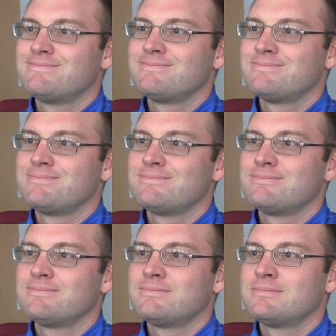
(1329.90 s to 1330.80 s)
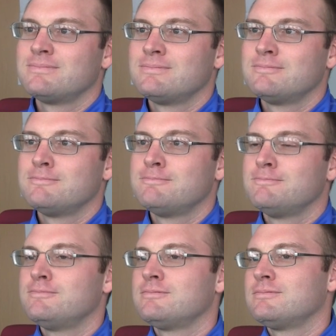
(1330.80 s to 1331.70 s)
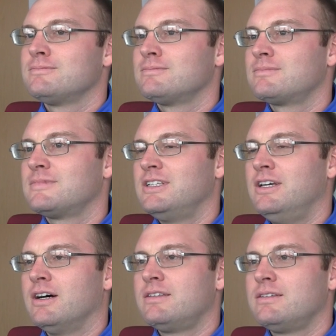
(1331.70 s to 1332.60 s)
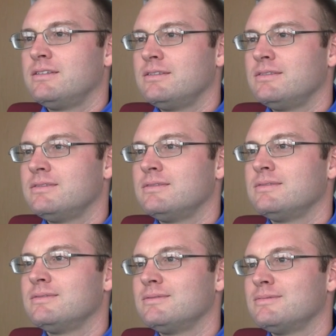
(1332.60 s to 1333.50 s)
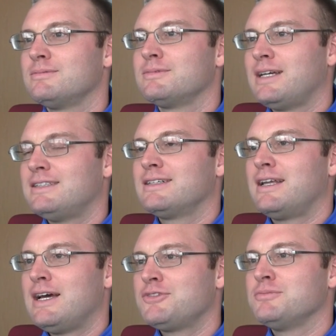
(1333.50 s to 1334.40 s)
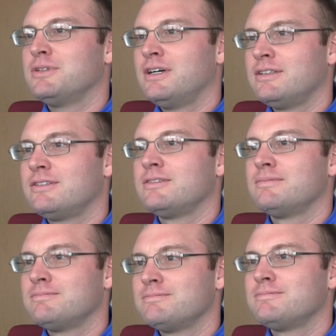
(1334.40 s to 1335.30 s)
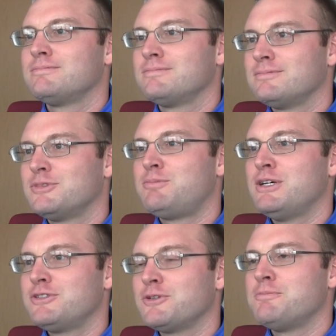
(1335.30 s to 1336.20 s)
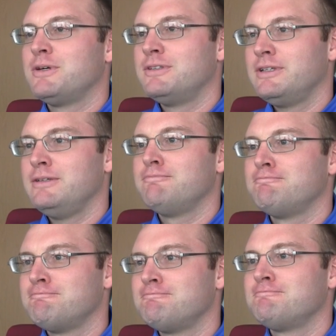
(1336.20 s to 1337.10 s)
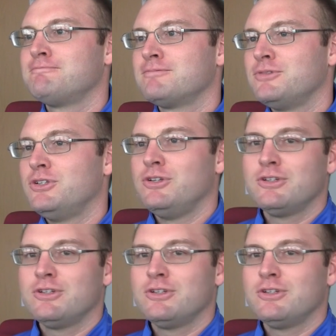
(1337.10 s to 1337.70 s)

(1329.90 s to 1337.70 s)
what do you look for in a returner? Guts. Guys got to have some guts, especially on the punt team. You know,